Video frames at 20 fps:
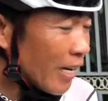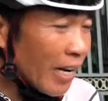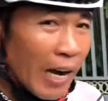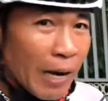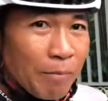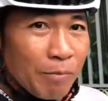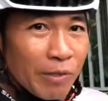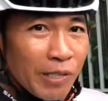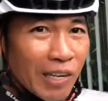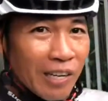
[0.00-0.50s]

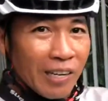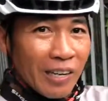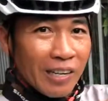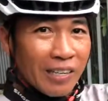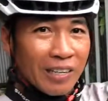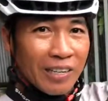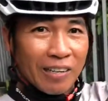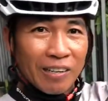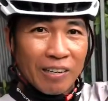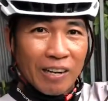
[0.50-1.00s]
M check
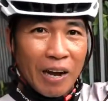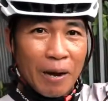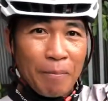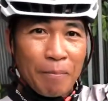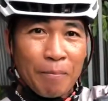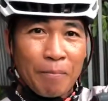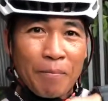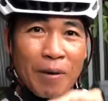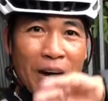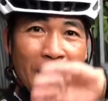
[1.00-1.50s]
like
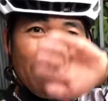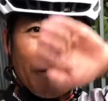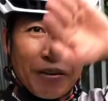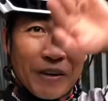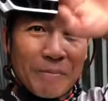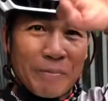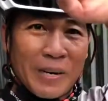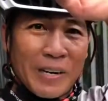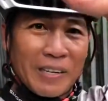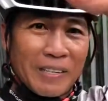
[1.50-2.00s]
M
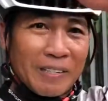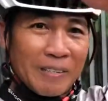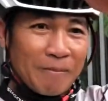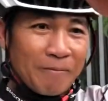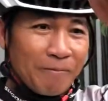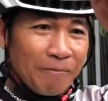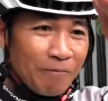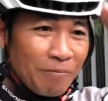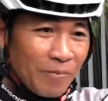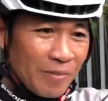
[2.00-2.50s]
alphabet,
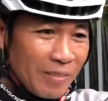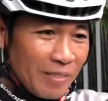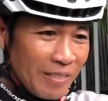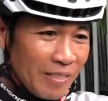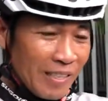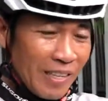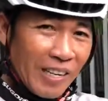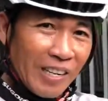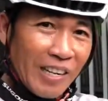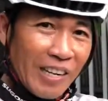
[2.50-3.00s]

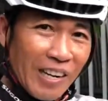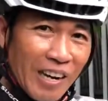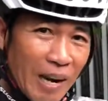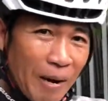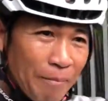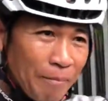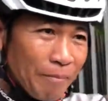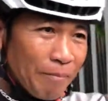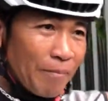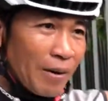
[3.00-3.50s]

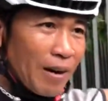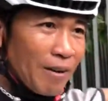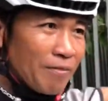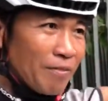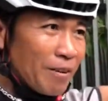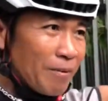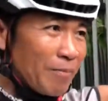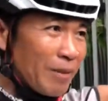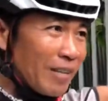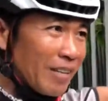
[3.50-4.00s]
M
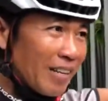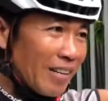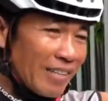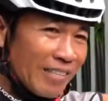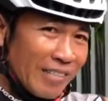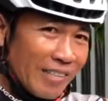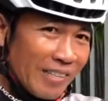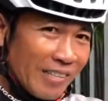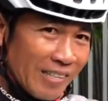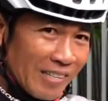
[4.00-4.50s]
alphabet
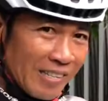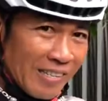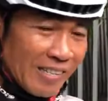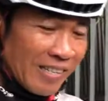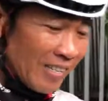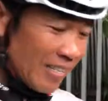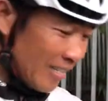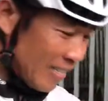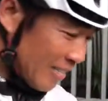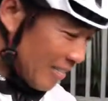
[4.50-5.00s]
like this
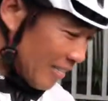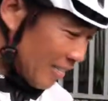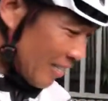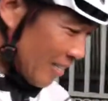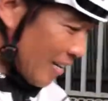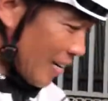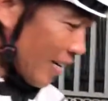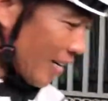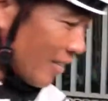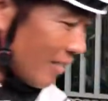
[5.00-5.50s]

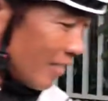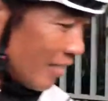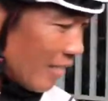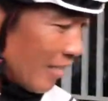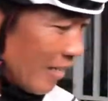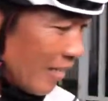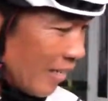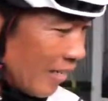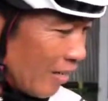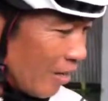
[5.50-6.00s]

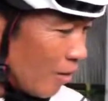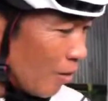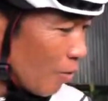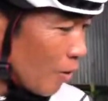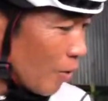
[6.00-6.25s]
and uh, our